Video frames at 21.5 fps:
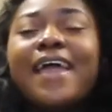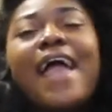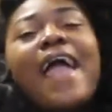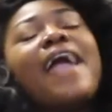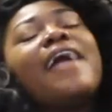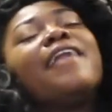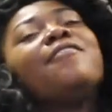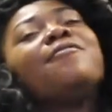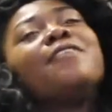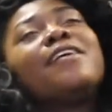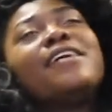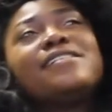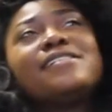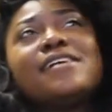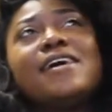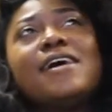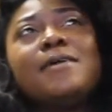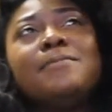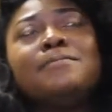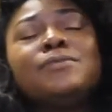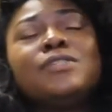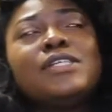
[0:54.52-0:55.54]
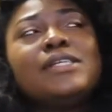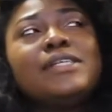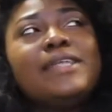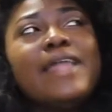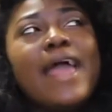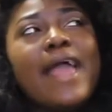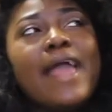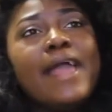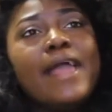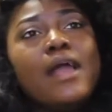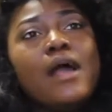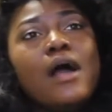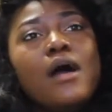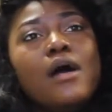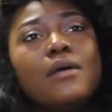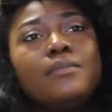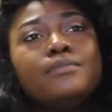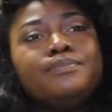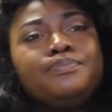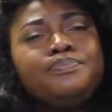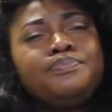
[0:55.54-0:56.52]
Anyways, today
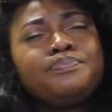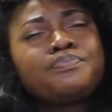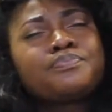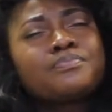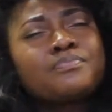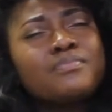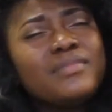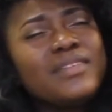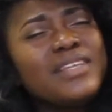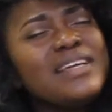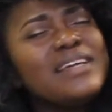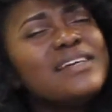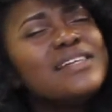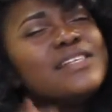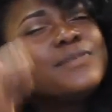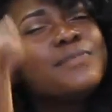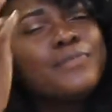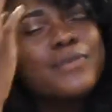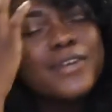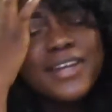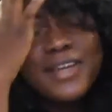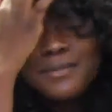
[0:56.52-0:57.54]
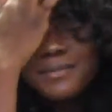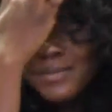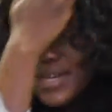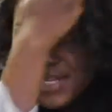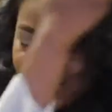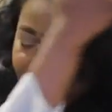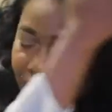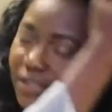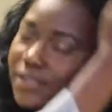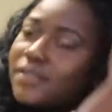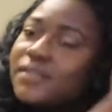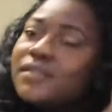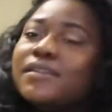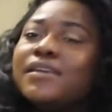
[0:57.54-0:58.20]
it's pretty much,